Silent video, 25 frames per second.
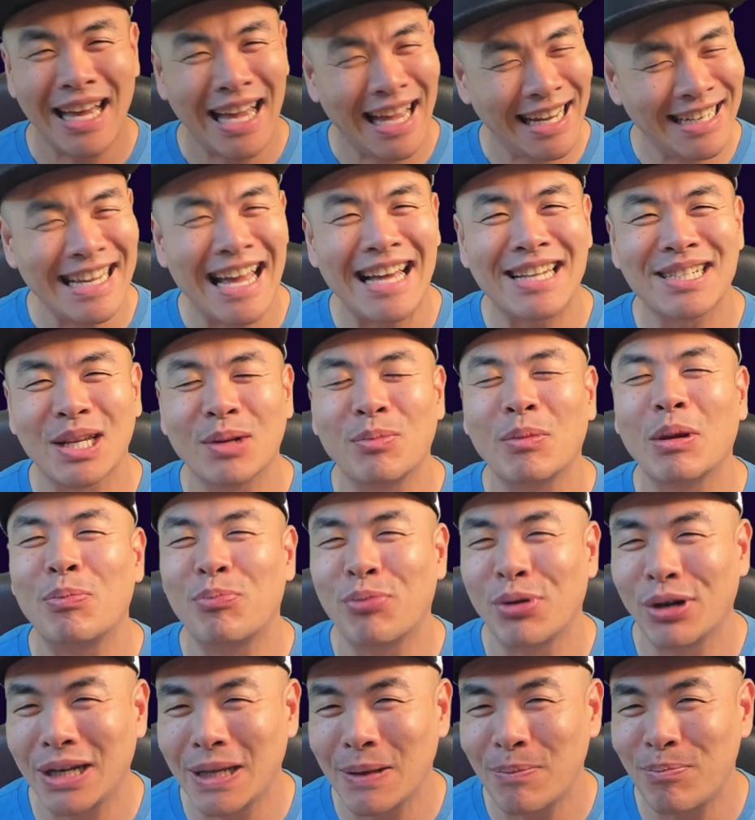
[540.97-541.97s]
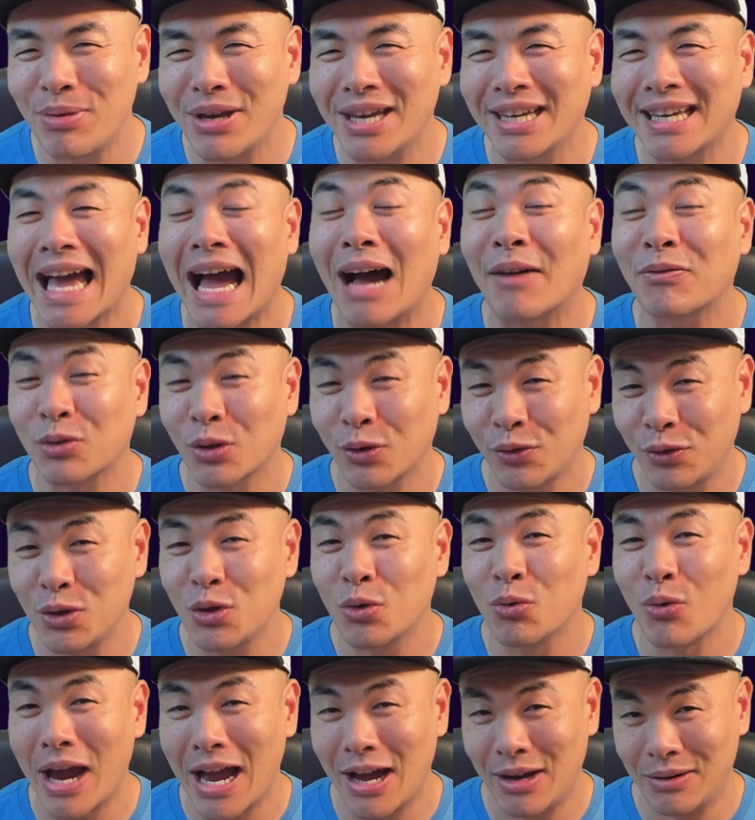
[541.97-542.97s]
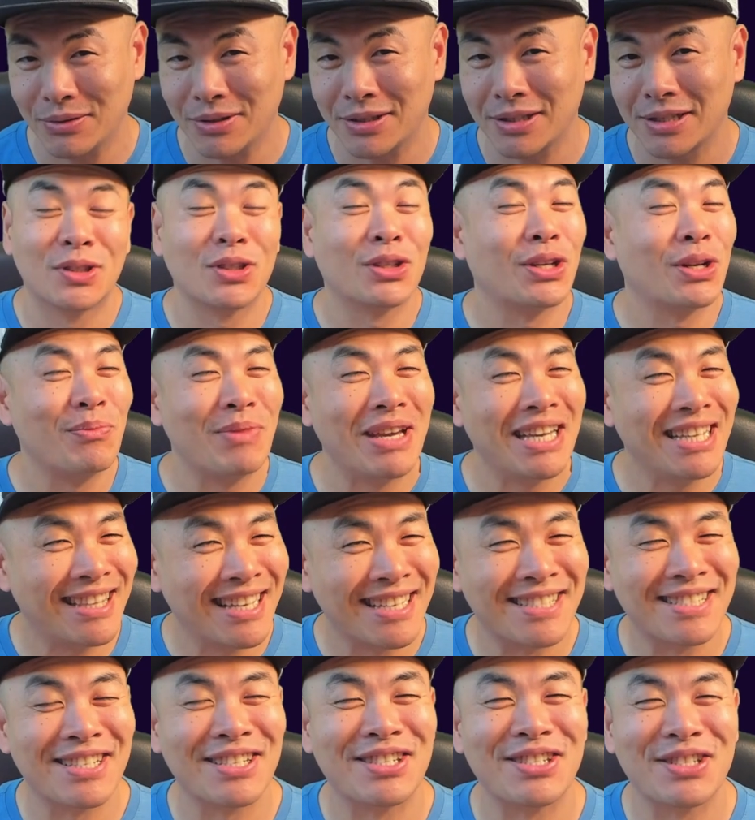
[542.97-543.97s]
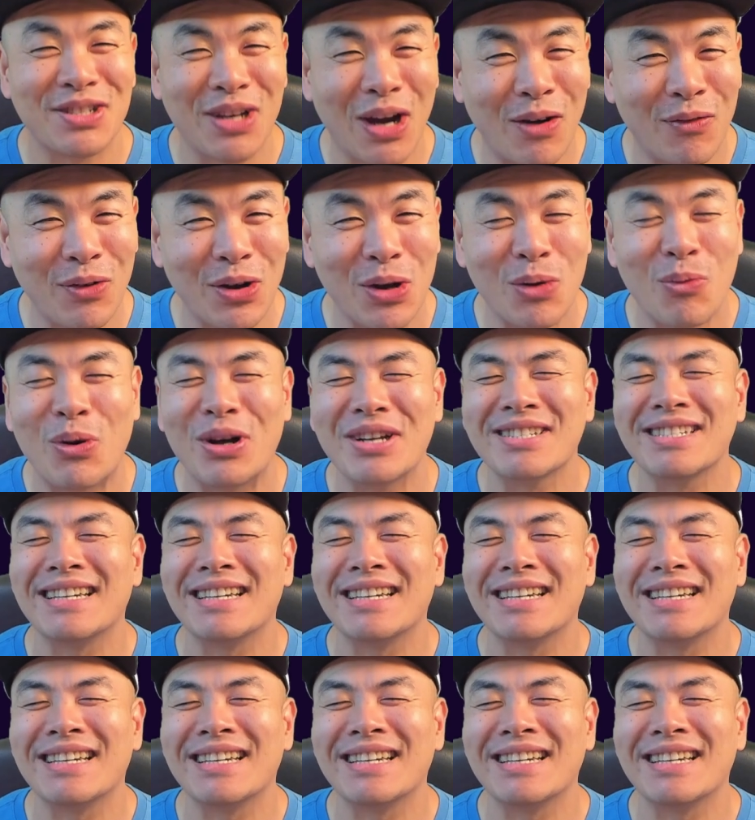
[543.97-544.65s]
And yeah, it's going to be pretty big after a few rounds. So to me, this discovery was